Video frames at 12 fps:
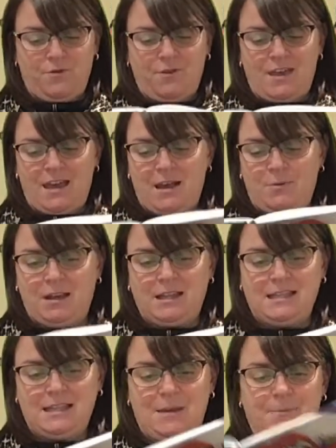And there we can
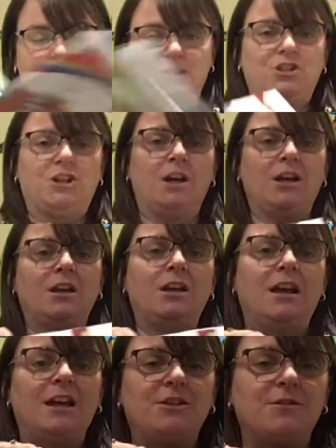see a picture,
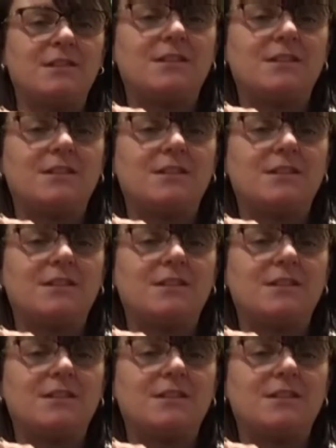and you've